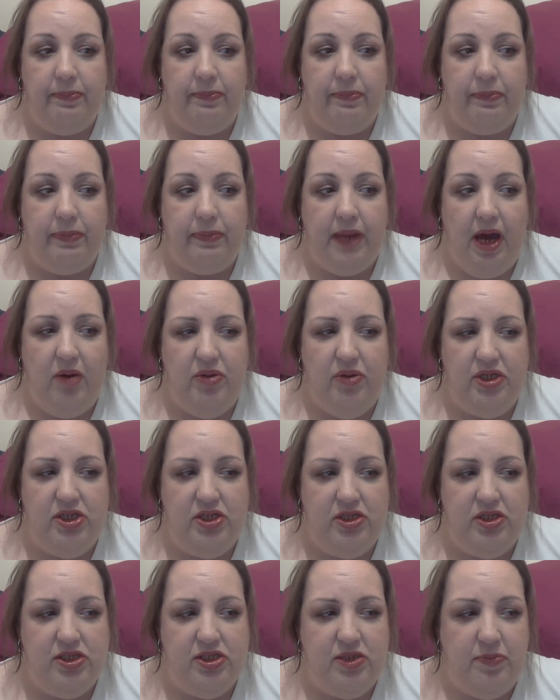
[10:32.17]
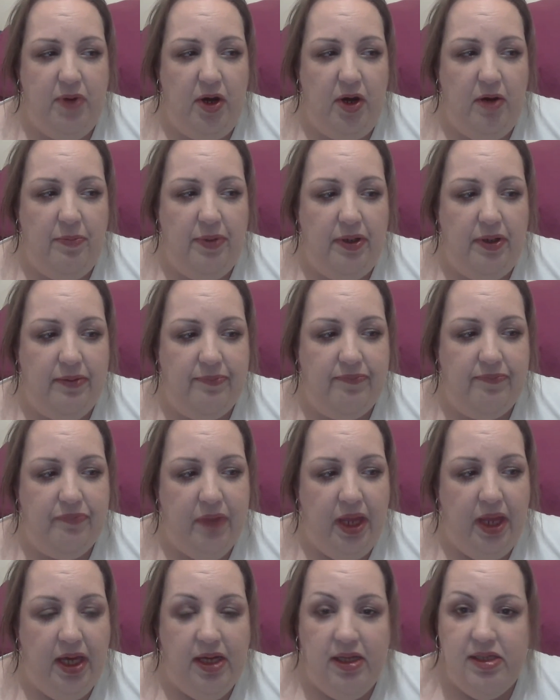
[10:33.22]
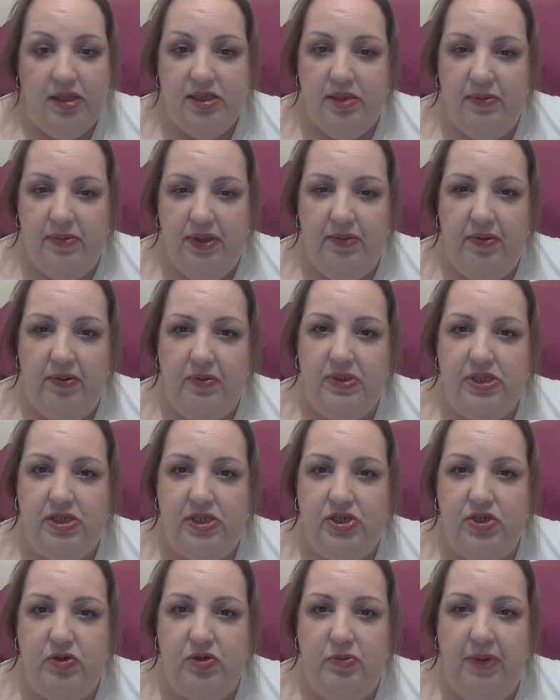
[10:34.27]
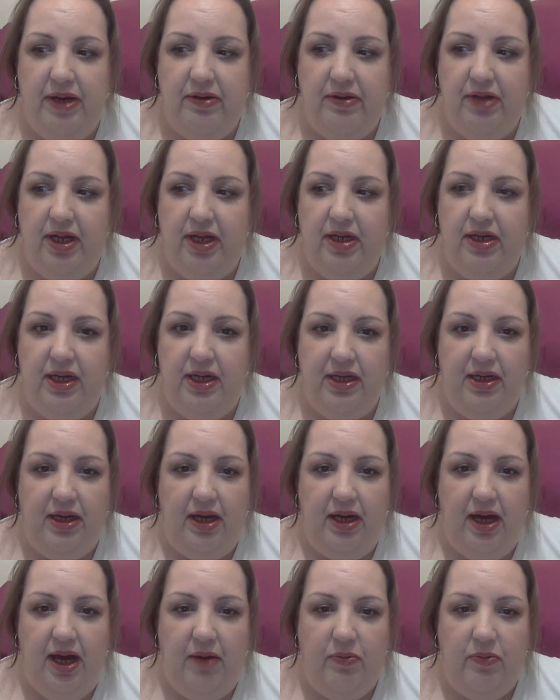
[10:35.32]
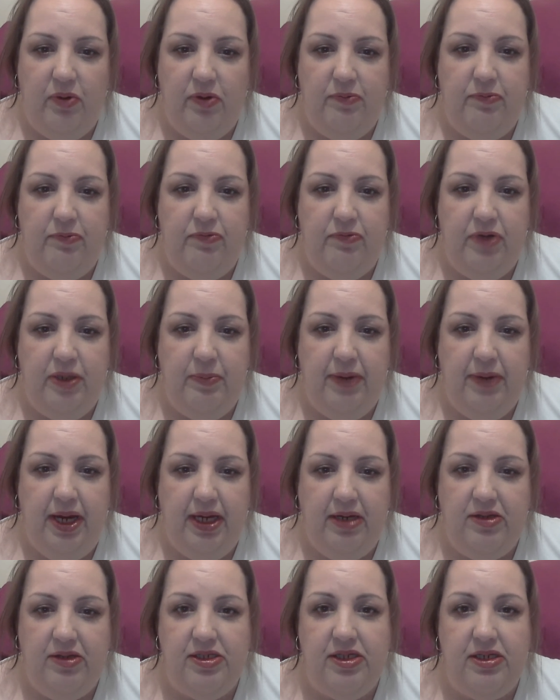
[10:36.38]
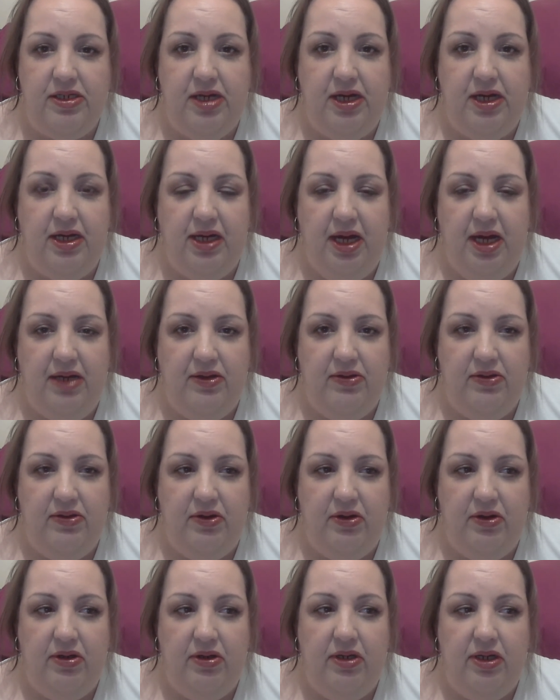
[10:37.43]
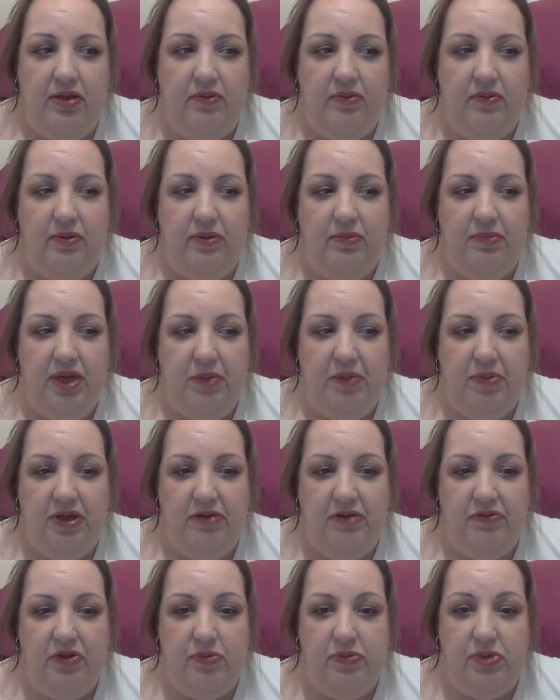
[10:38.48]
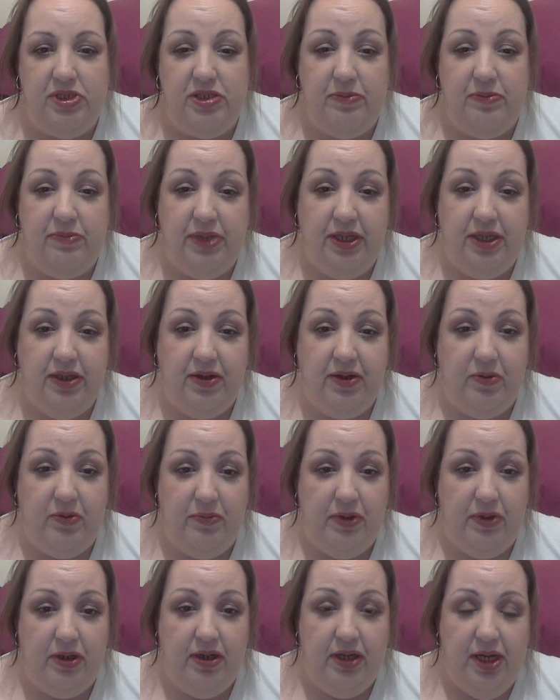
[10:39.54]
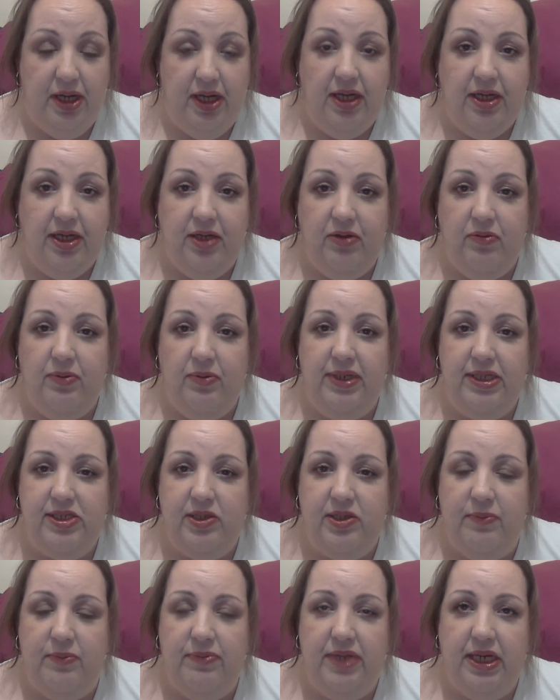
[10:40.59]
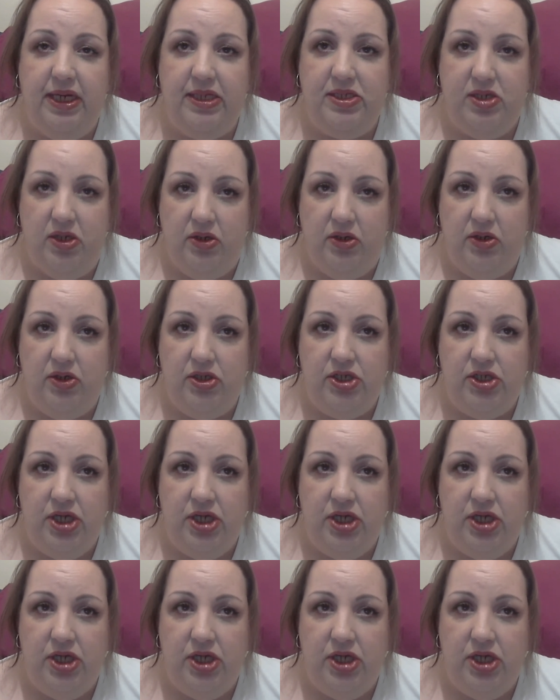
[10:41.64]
would have done some more, but some of them I wasn't sure about that. Like, I would rebuy, because I kind of thought, oh, maybe if there was something that come up, you know, when something's good,